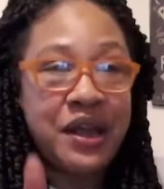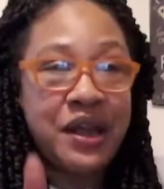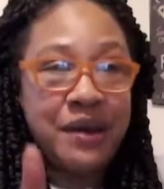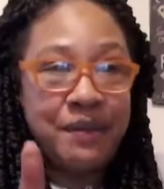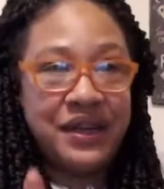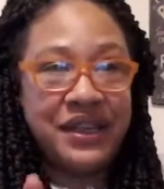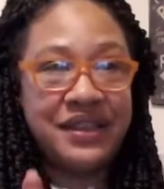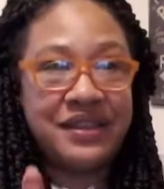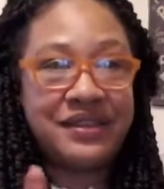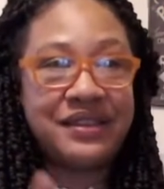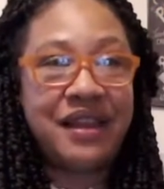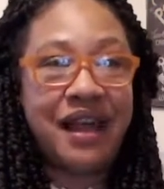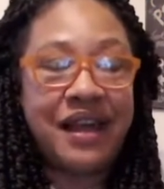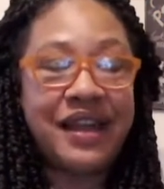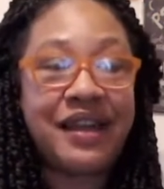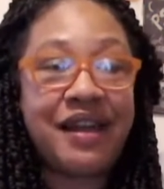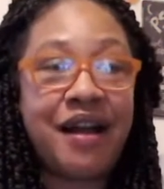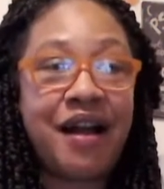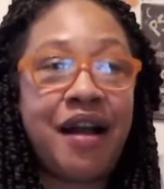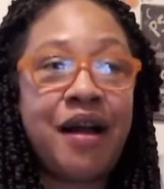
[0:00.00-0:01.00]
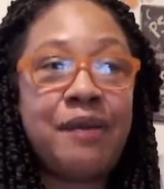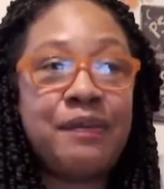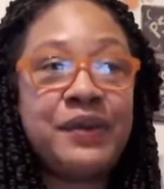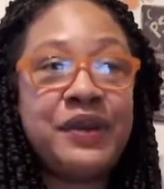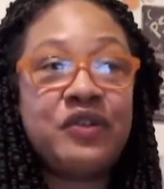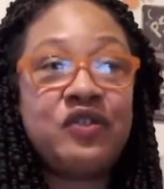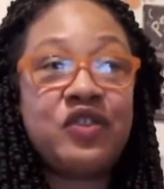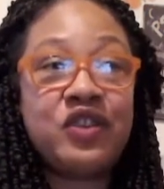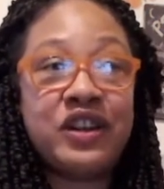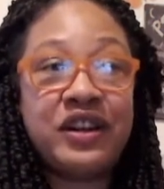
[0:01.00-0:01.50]
Please like, comment,
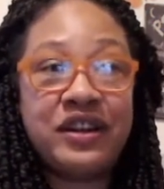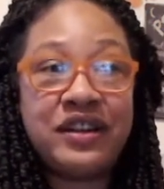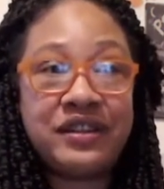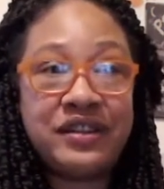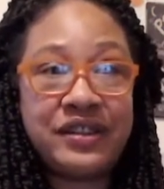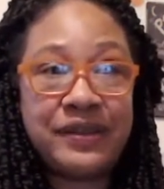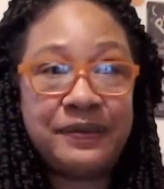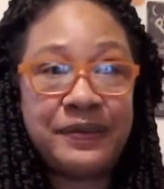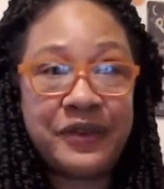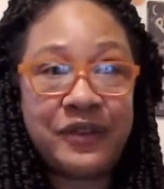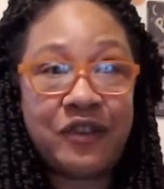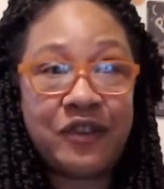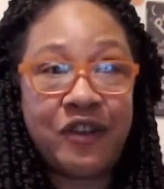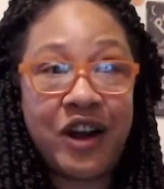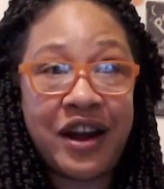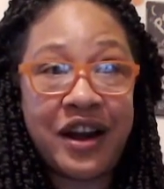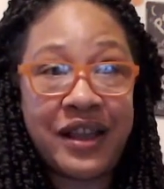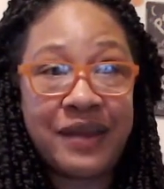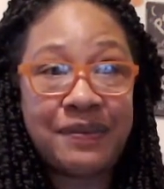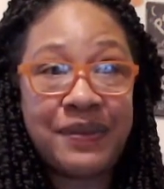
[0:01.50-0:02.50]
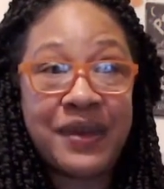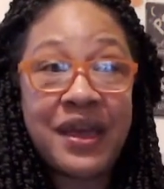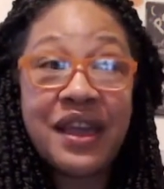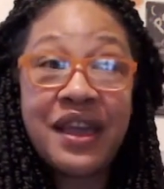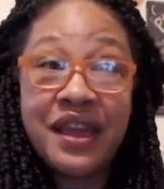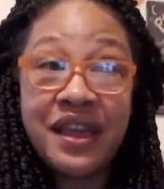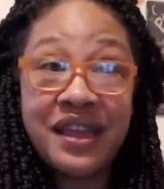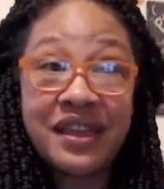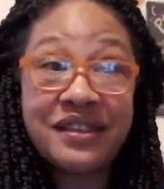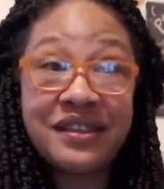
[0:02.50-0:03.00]
share, and subscribe.
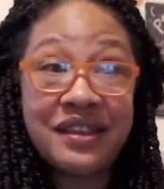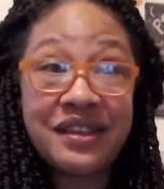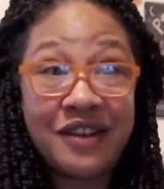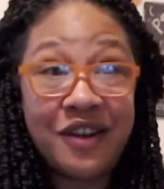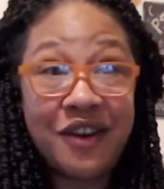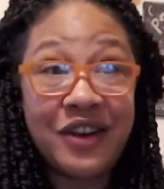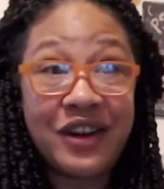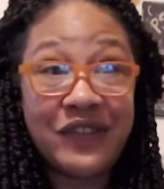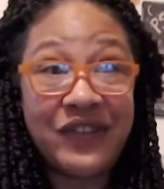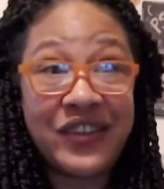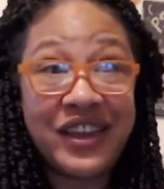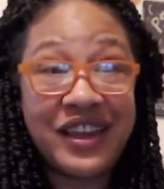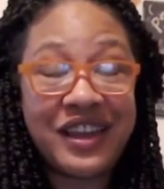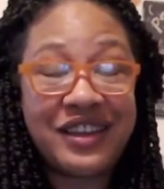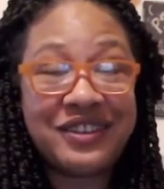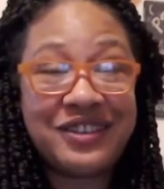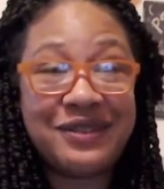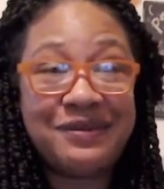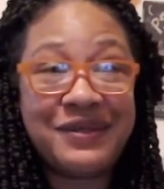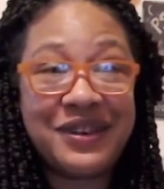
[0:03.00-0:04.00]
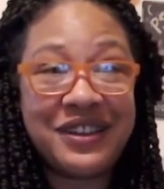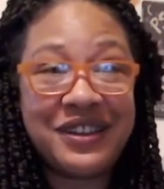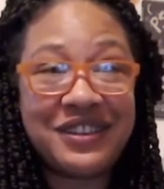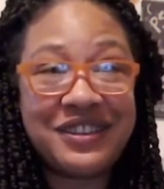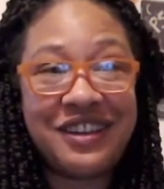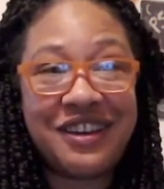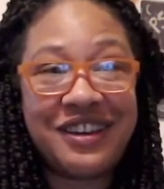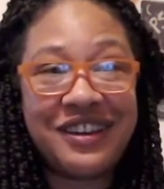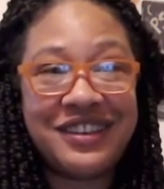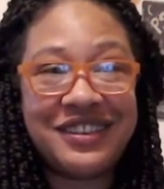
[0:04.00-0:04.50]
Hit the notification bell,
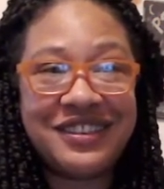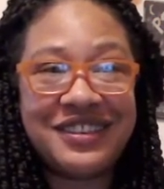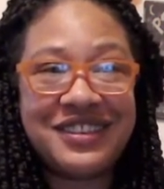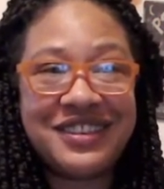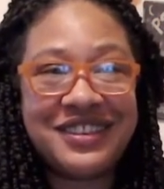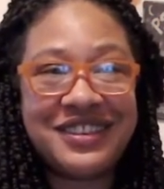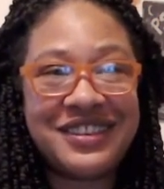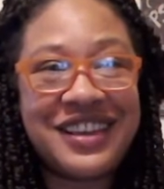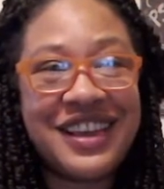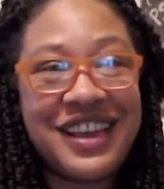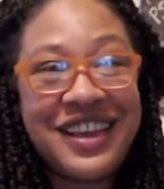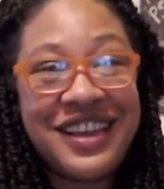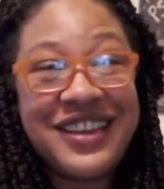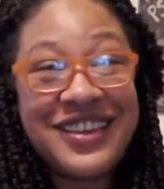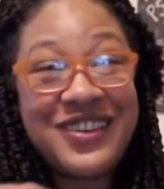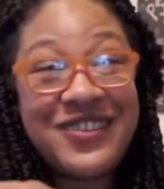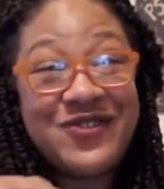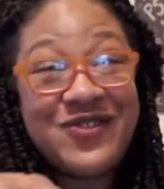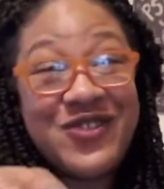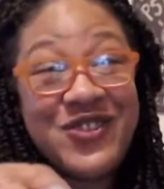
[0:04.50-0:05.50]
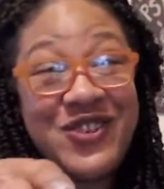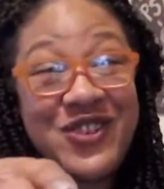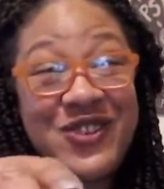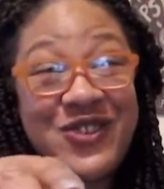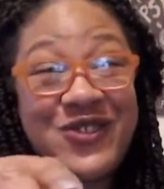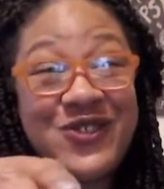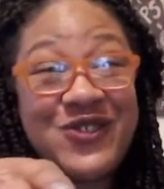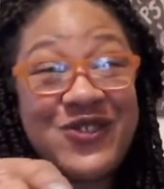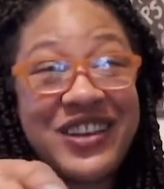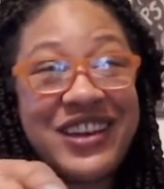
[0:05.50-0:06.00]
Taurus, if
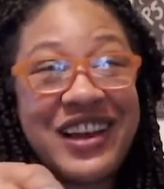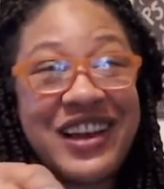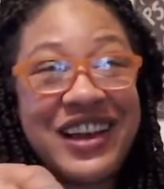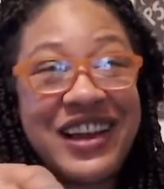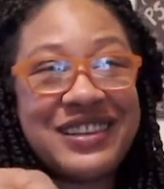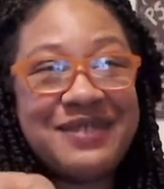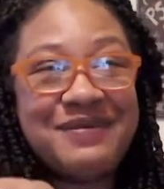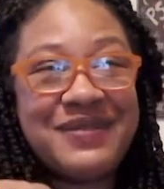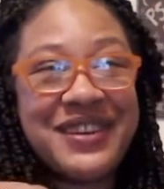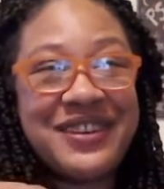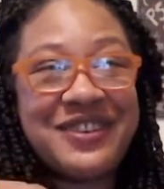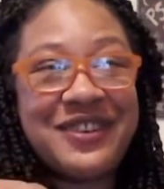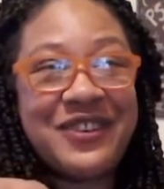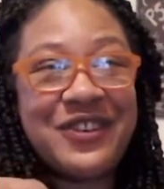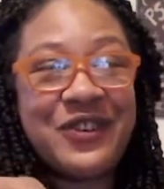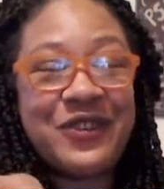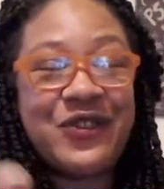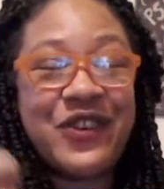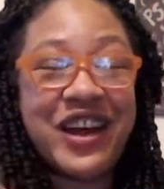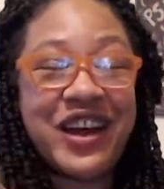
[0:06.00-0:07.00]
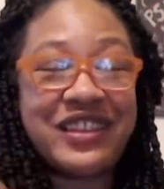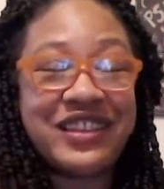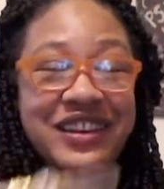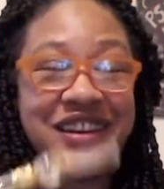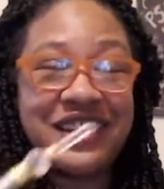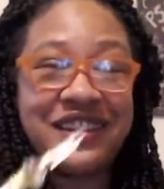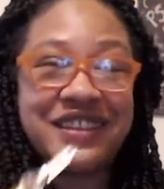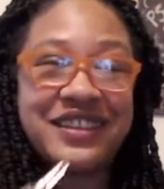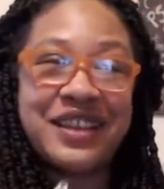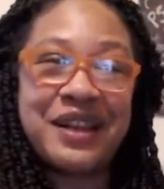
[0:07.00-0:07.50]
you would like to be notified the
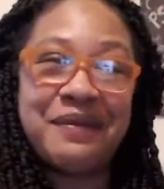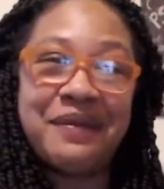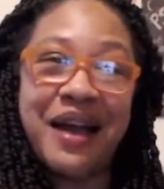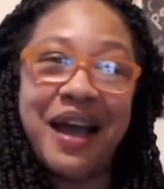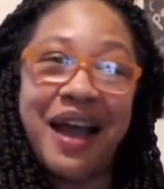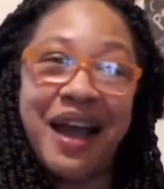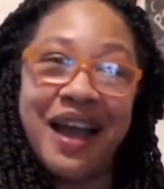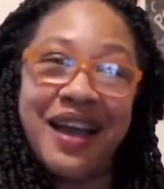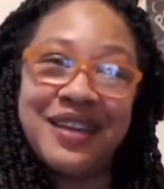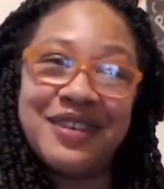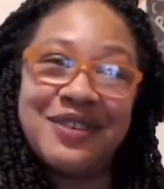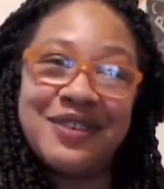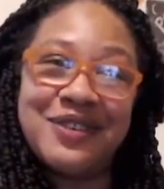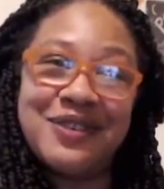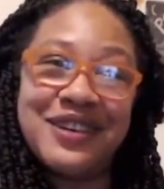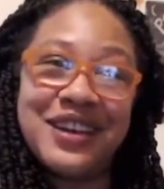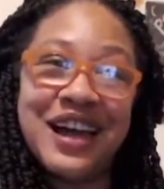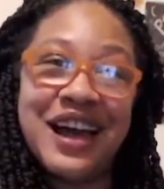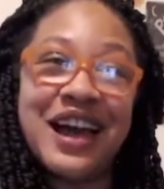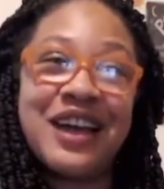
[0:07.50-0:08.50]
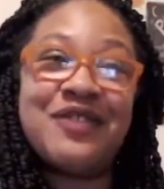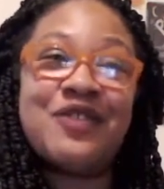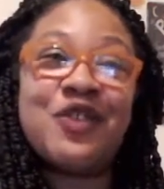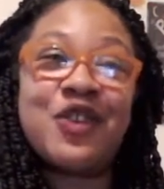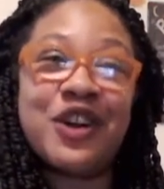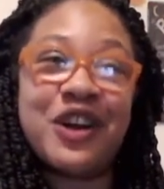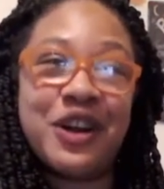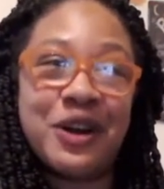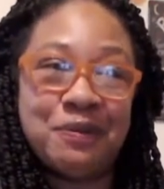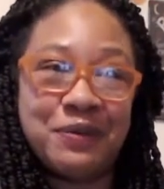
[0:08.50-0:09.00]
next time I go live or
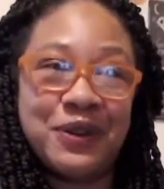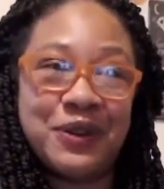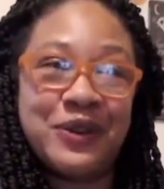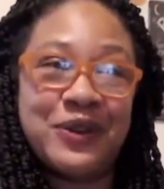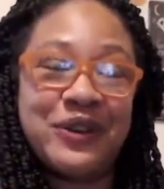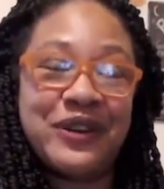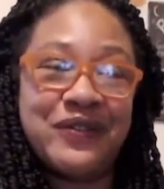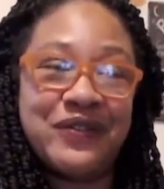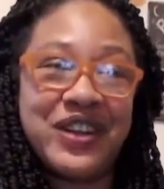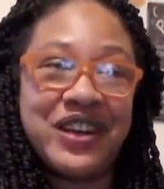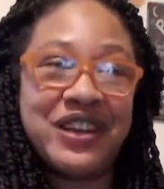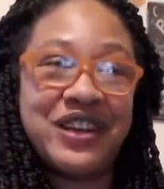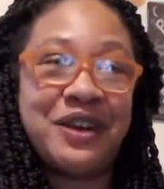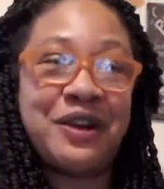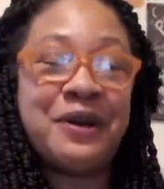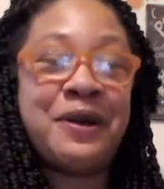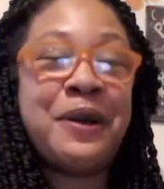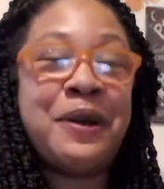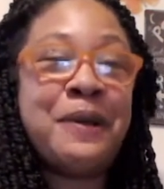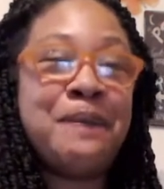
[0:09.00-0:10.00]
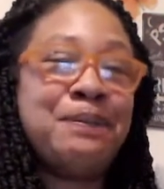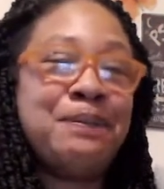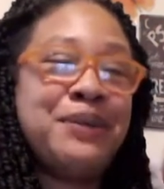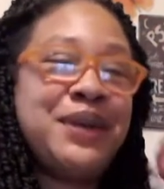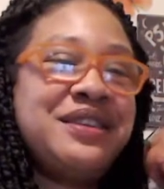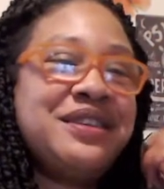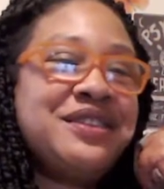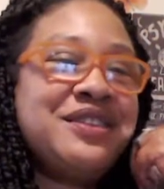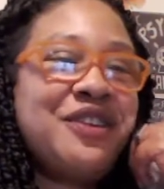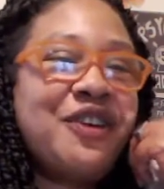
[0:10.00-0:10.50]
upload a video.
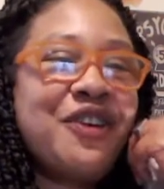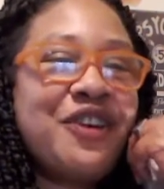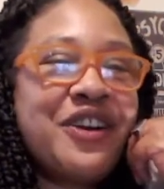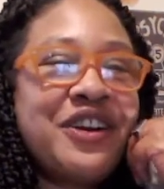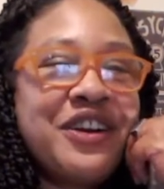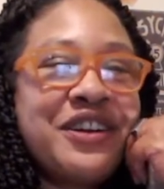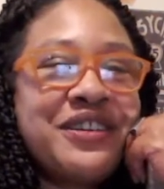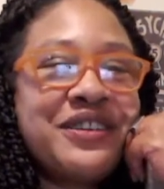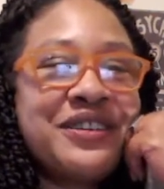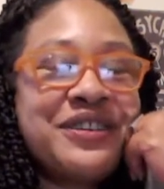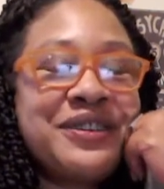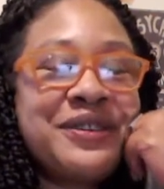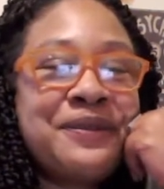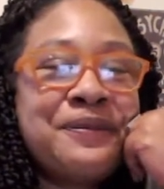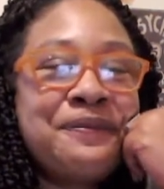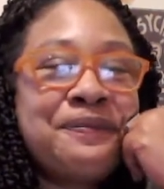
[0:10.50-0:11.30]
Peace, Taurus.